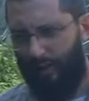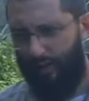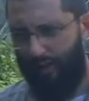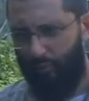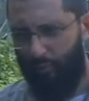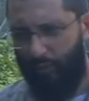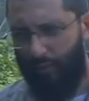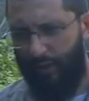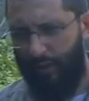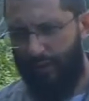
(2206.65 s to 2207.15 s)

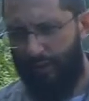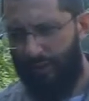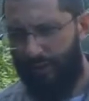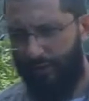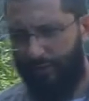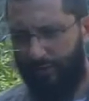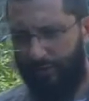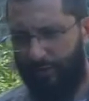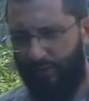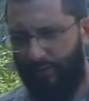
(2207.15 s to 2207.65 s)
And we,
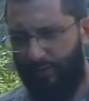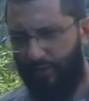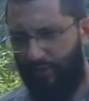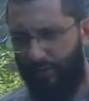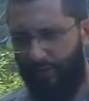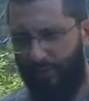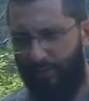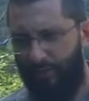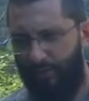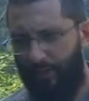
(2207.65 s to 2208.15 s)
as
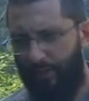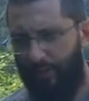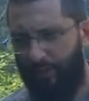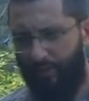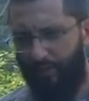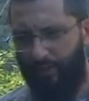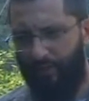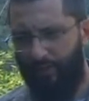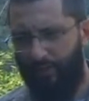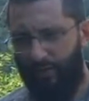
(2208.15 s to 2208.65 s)
Christians, are
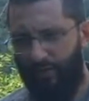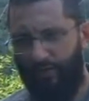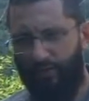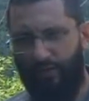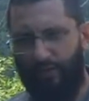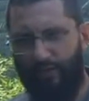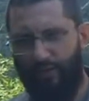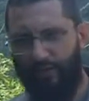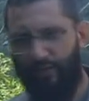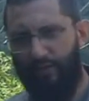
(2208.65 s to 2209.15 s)
ministers
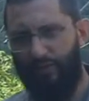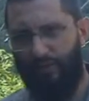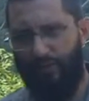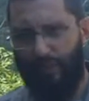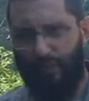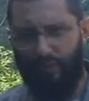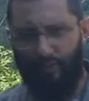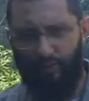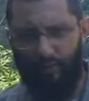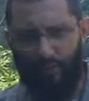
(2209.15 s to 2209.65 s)
of
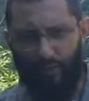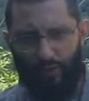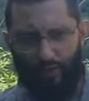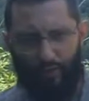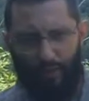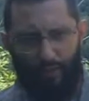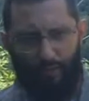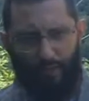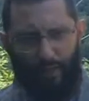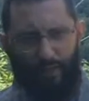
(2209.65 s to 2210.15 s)
reconciliation. We
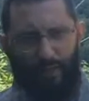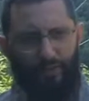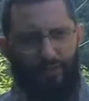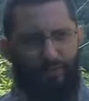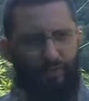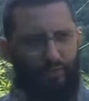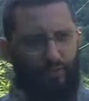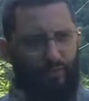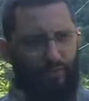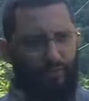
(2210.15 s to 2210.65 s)
are
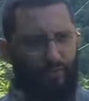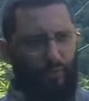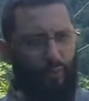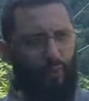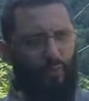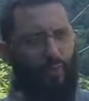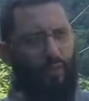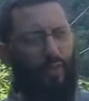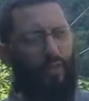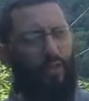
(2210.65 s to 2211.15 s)
ambassadors
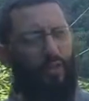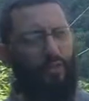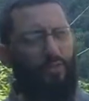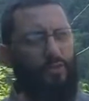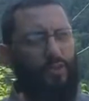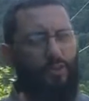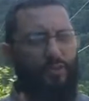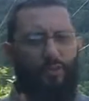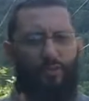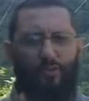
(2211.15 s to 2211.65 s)
for
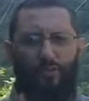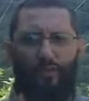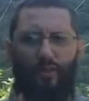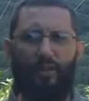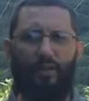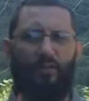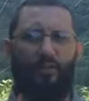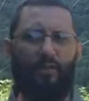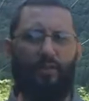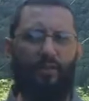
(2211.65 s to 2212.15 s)
Jesus
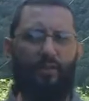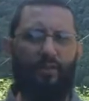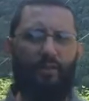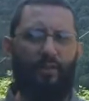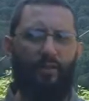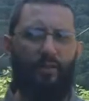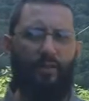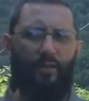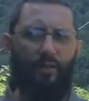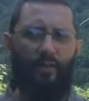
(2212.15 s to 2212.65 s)
Christ.
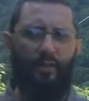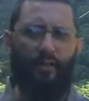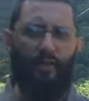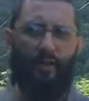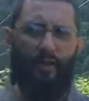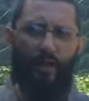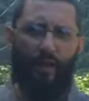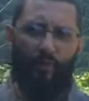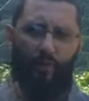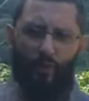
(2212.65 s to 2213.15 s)

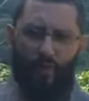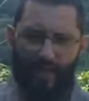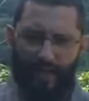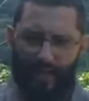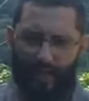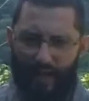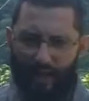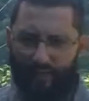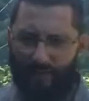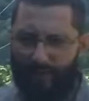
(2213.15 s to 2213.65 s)
And we
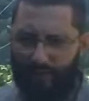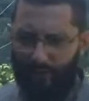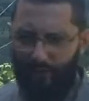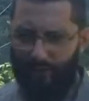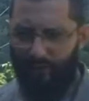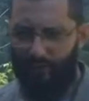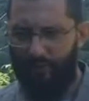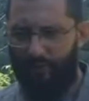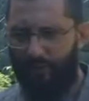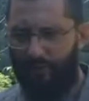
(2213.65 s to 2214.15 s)
have
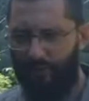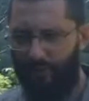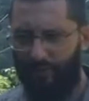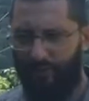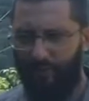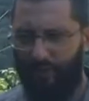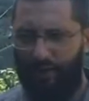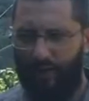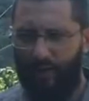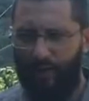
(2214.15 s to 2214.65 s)
absolute
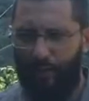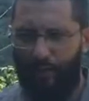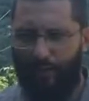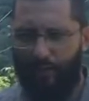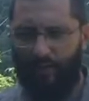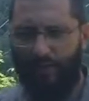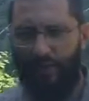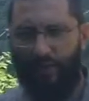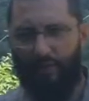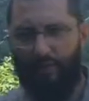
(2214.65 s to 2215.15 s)
truth. We
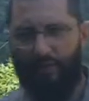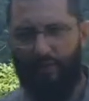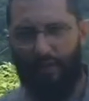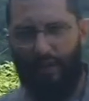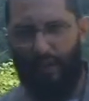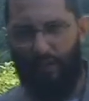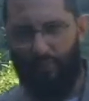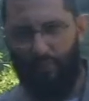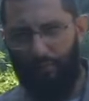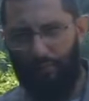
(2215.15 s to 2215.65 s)
should never
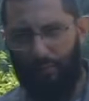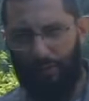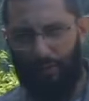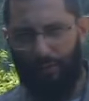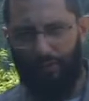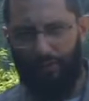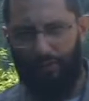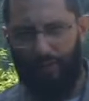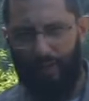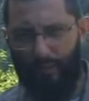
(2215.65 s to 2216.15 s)

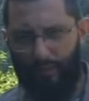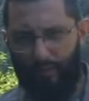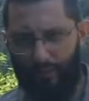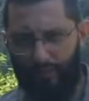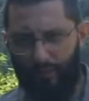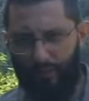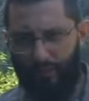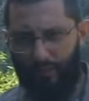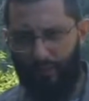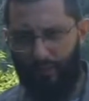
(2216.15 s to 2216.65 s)
compromise the
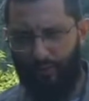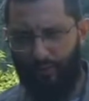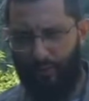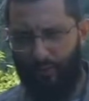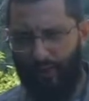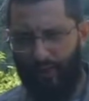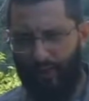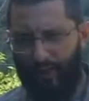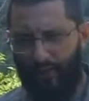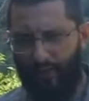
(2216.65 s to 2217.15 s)
absolute truth
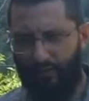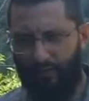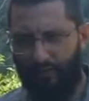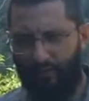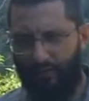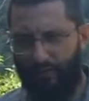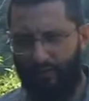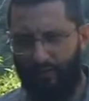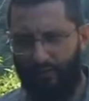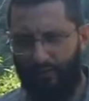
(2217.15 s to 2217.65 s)
that we have.